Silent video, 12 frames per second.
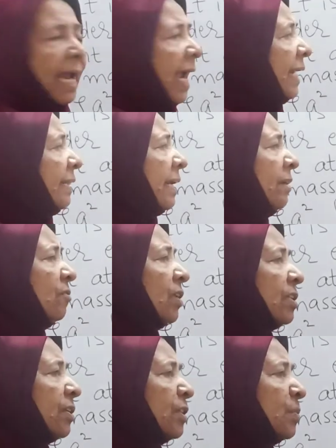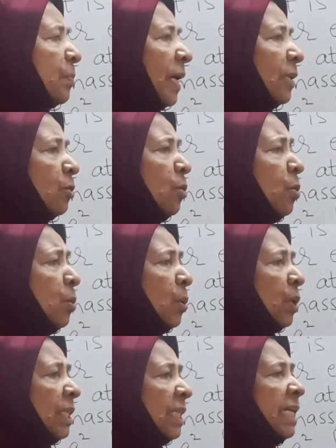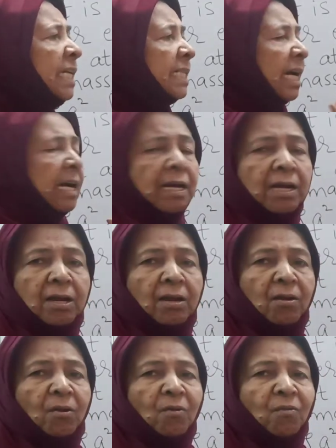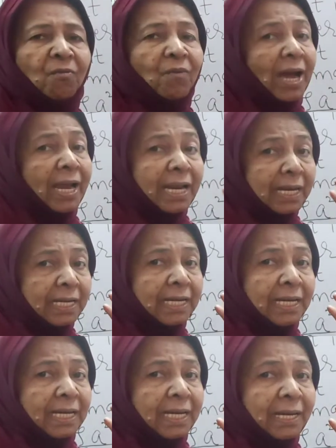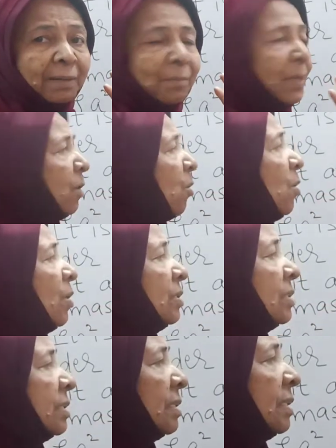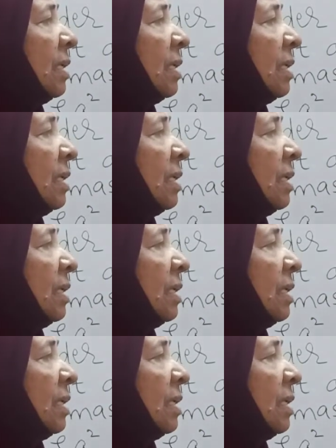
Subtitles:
and then with respect to theta. Why? Because